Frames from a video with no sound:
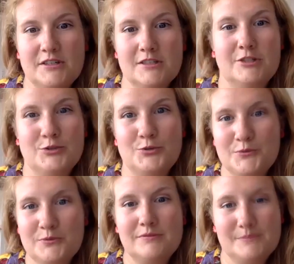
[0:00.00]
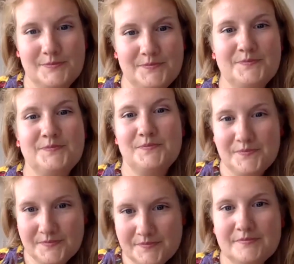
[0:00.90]
So get involved on
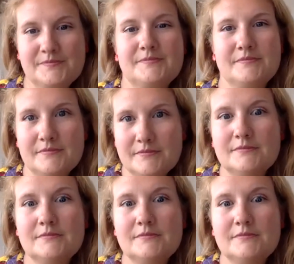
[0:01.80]
Facebook and Twitter if